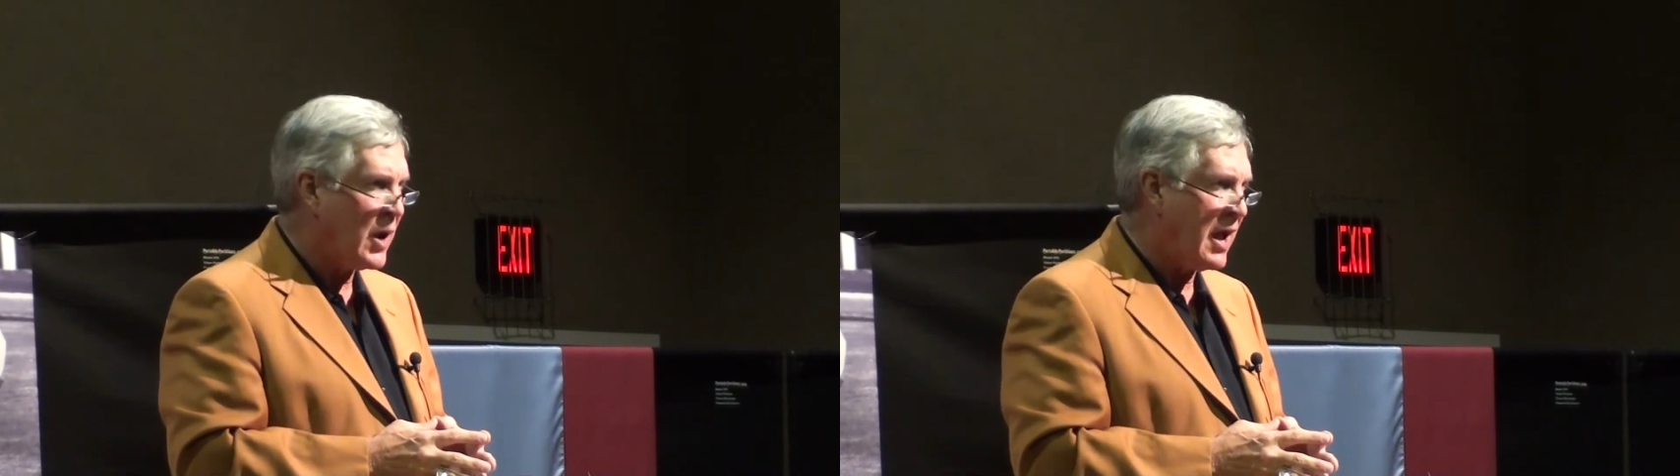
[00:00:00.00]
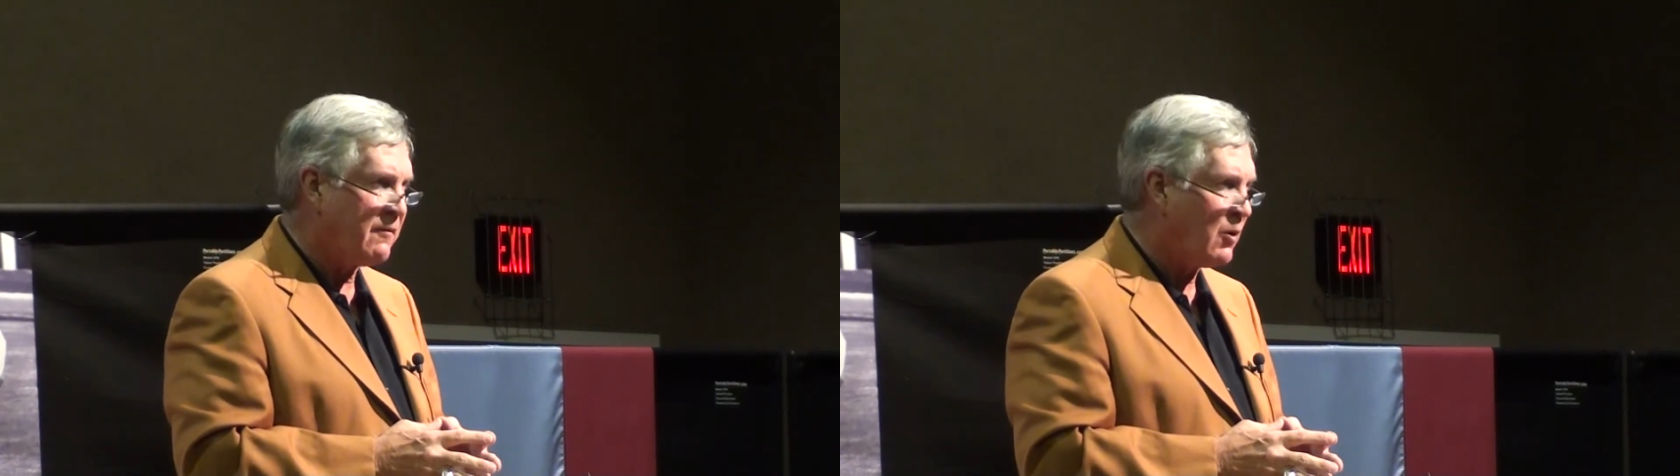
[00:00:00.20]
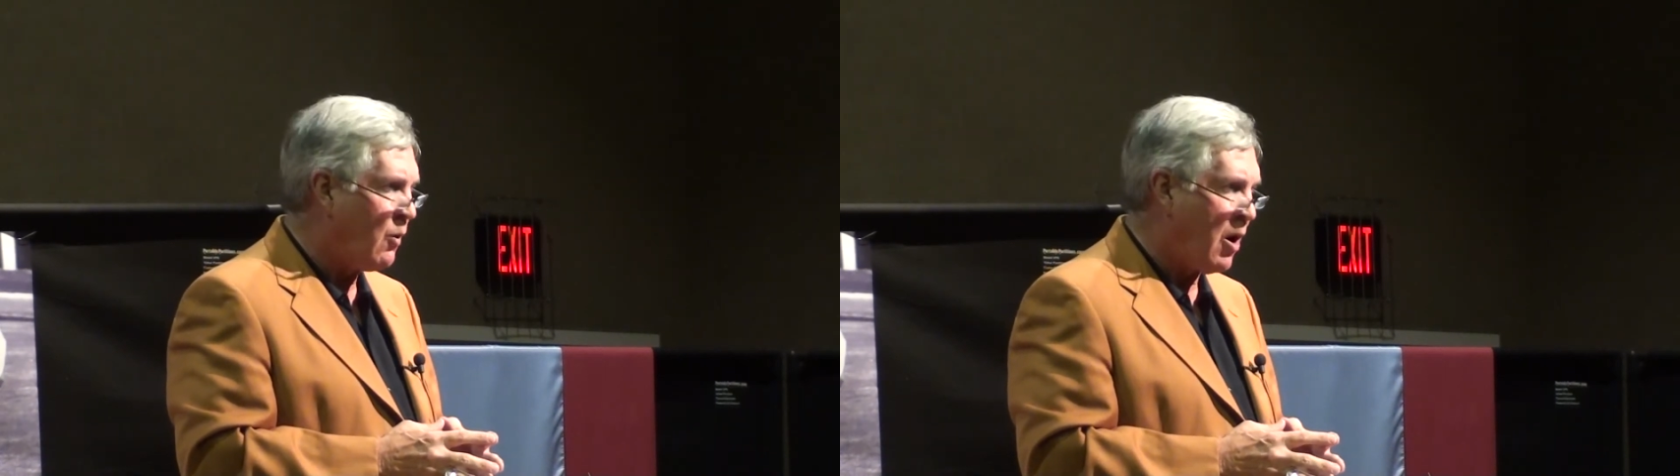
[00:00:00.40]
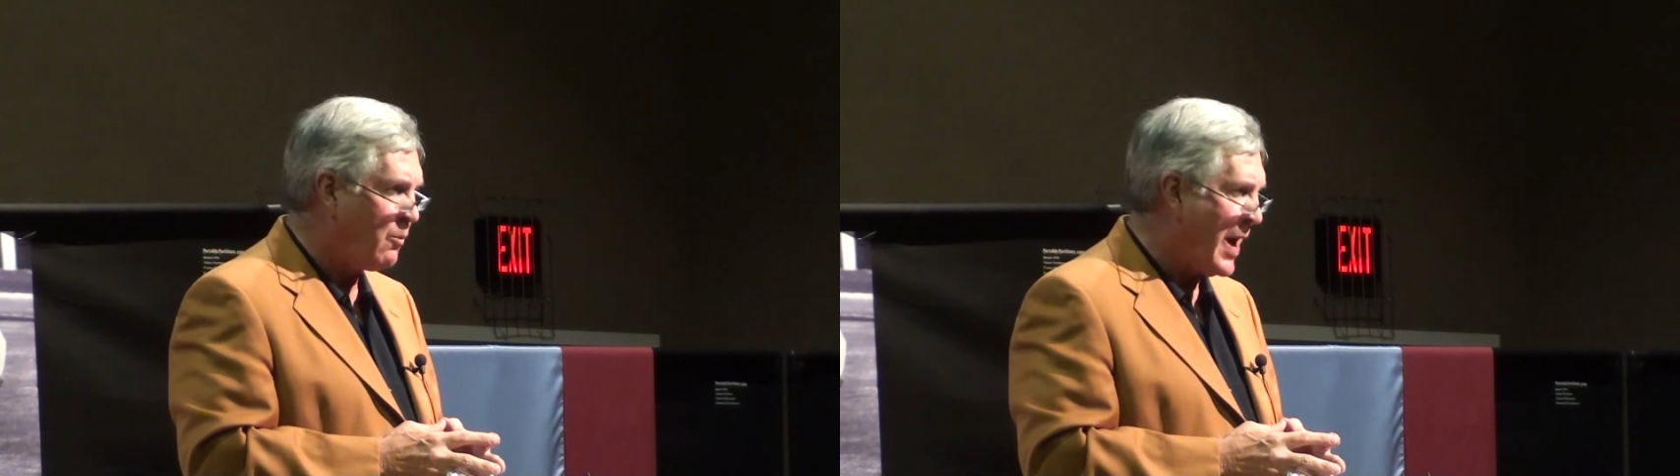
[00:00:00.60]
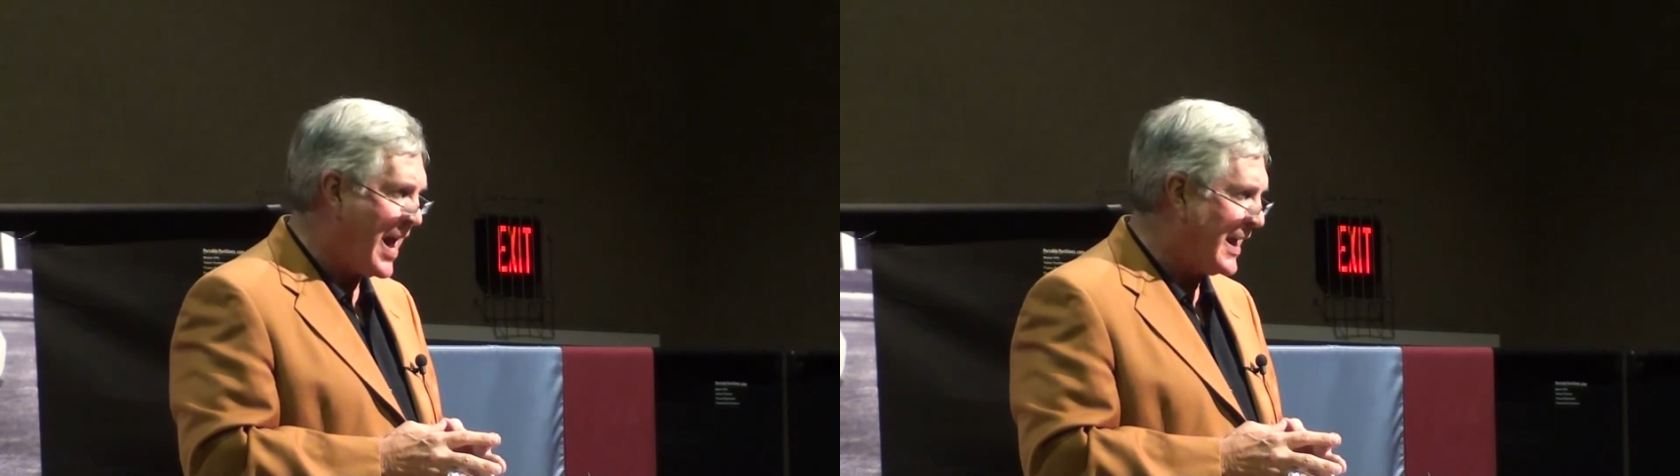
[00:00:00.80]
you ever
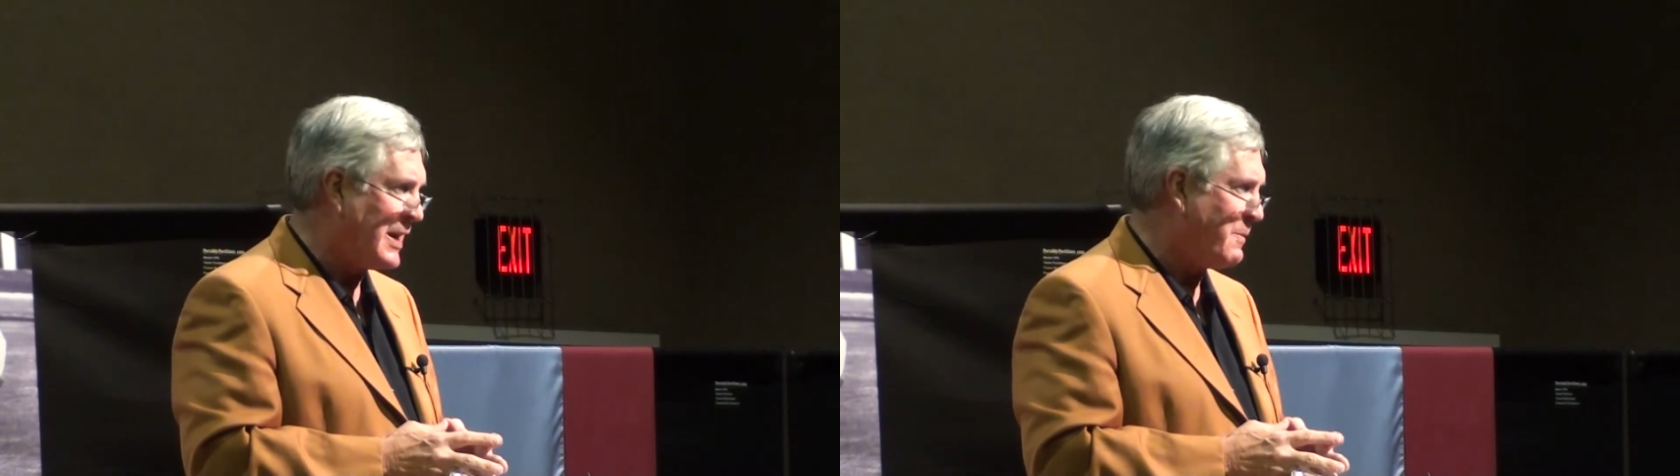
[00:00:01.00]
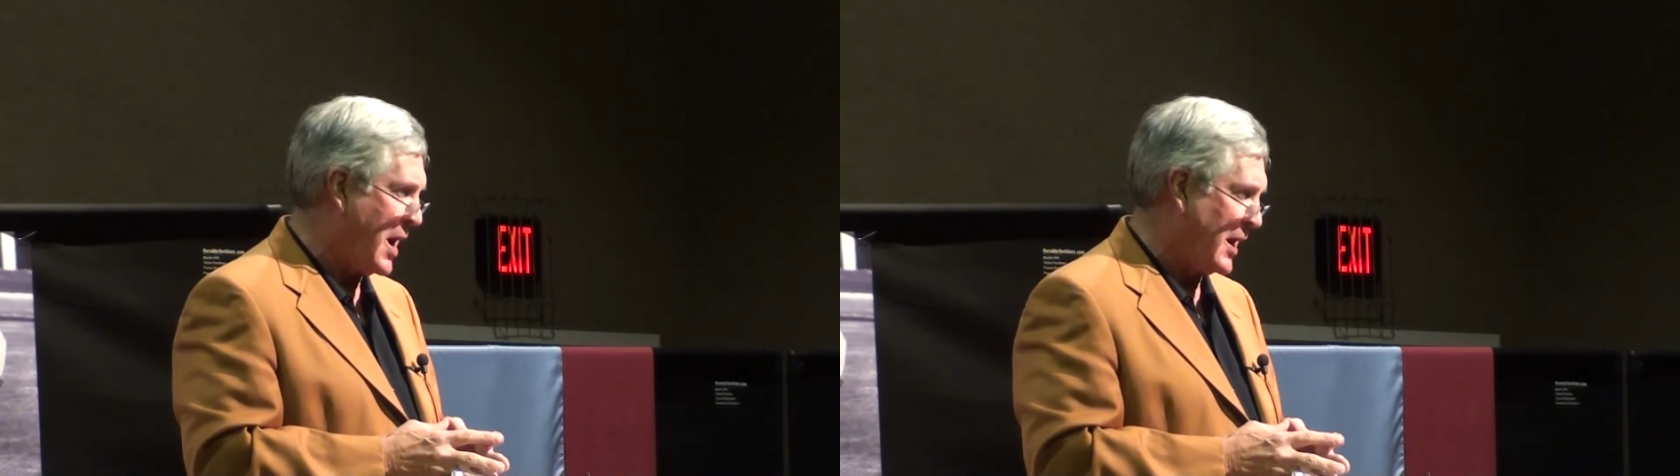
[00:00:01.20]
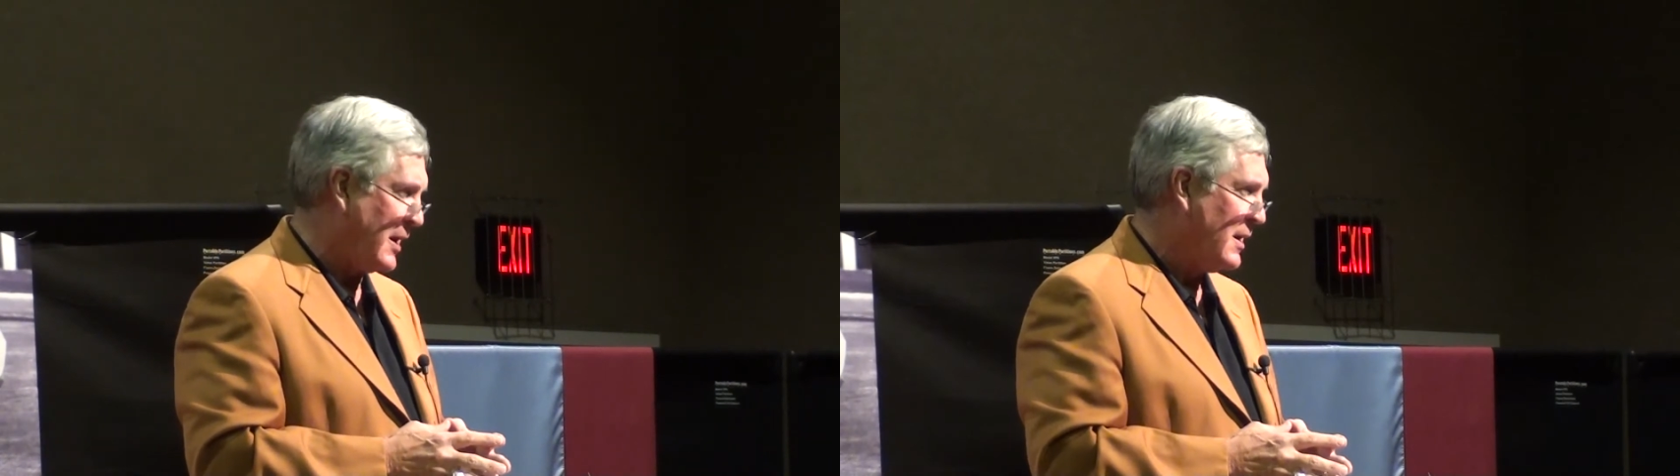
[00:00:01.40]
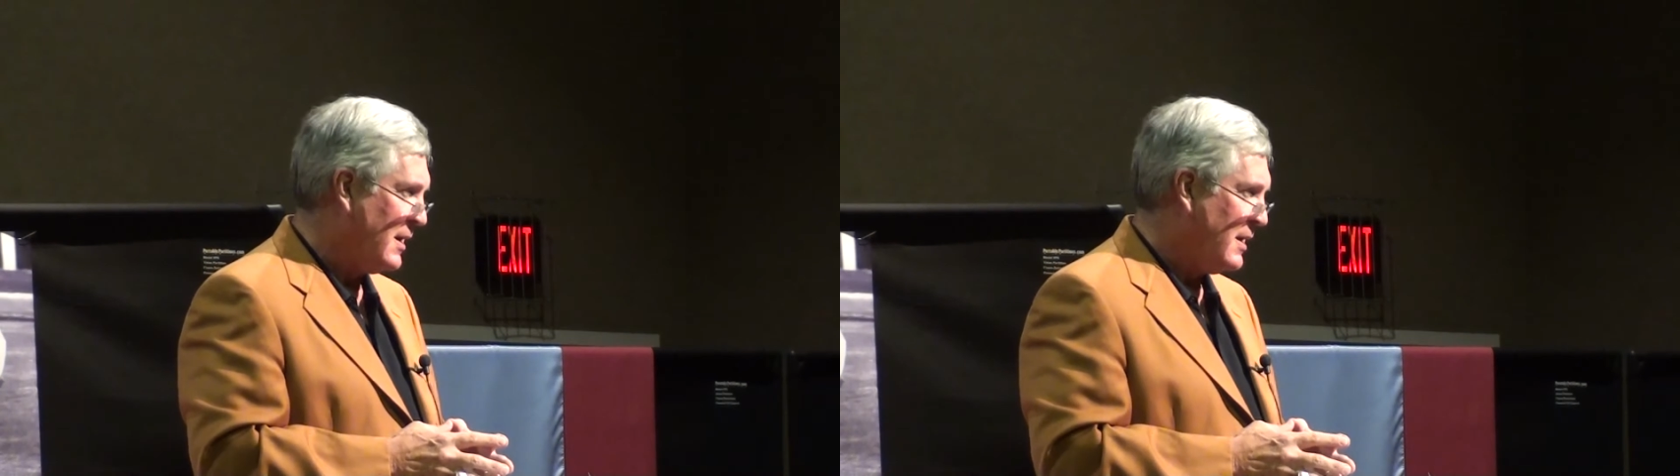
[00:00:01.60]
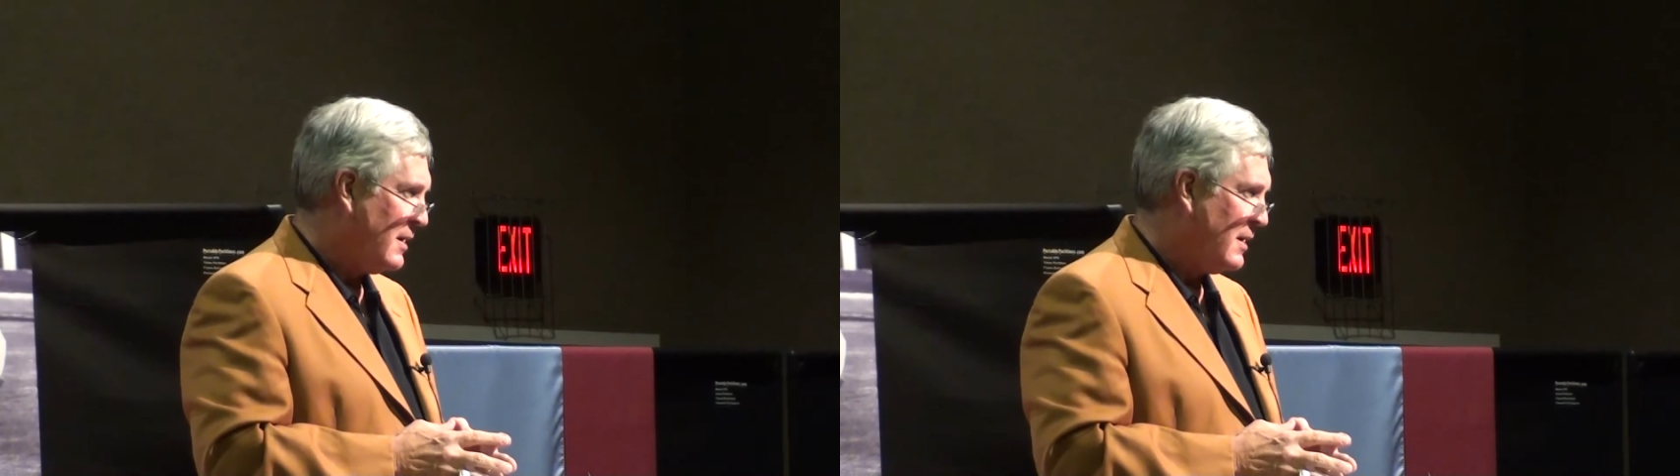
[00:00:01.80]
walk by anybody